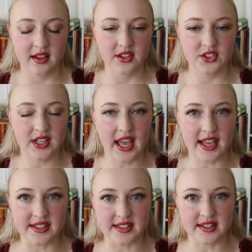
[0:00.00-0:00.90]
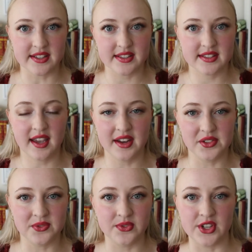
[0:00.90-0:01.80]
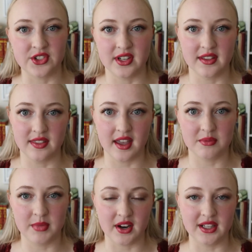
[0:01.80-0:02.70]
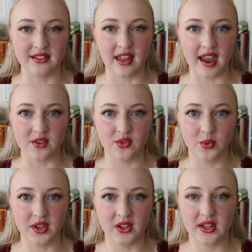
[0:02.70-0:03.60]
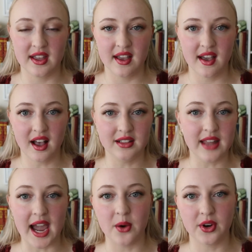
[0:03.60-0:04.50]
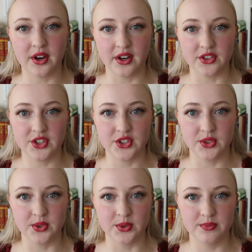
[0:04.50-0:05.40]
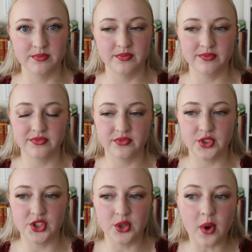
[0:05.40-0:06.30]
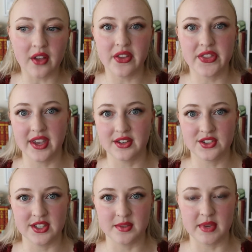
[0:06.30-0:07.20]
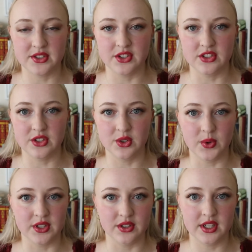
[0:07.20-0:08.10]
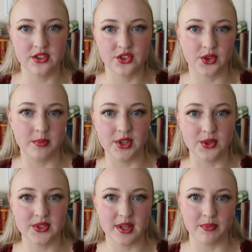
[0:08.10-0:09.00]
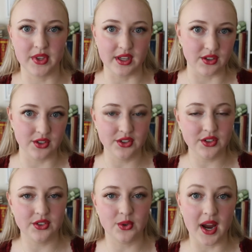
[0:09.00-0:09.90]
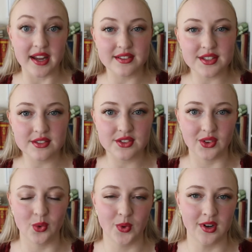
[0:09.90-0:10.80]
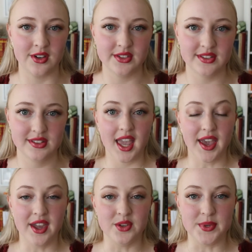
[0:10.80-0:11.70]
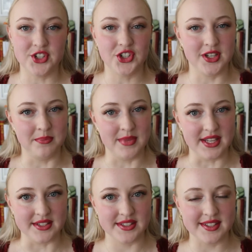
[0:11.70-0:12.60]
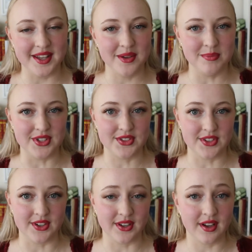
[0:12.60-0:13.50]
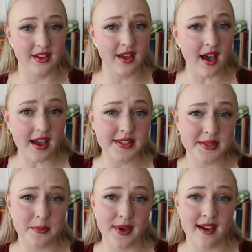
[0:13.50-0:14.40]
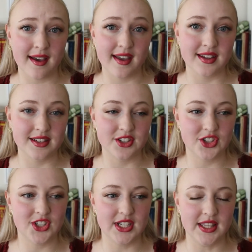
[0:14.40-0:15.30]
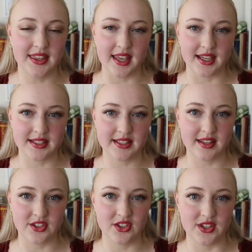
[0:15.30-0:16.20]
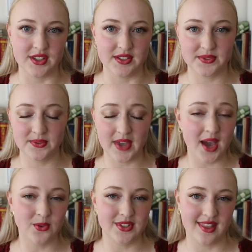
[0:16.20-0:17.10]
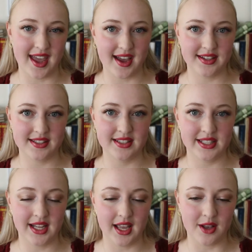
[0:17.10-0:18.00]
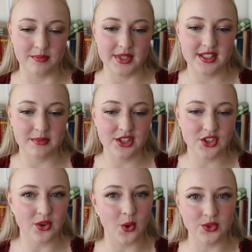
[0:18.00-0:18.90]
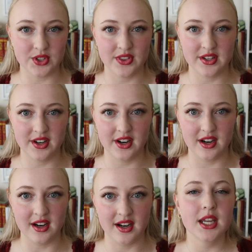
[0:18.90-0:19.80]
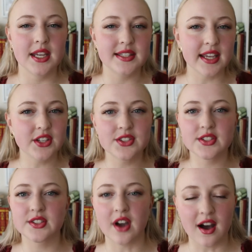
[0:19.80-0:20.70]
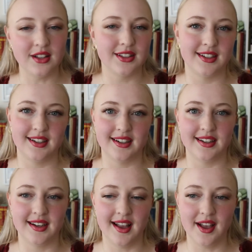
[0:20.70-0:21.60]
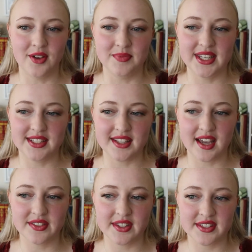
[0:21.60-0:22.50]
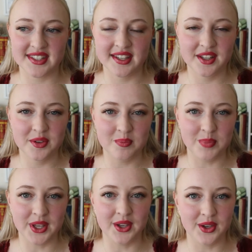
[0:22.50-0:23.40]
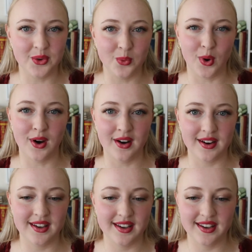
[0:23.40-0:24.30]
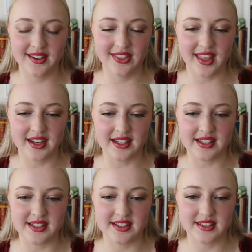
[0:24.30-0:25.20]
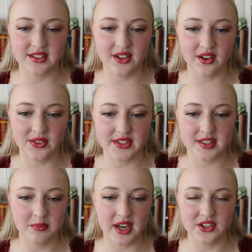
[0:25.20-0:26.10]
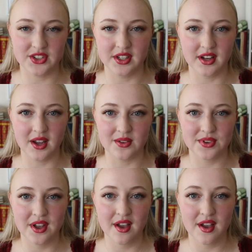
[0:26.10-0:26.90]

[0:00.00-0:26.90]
she has this kind of vision that married life will allow her to do all the things she's meant to do and contribute something great to the world. And when she meets Mr. Casaubon, she thinks that she's found that. He's much older than her. He's like a scholar. He's got this big work that is, the summation of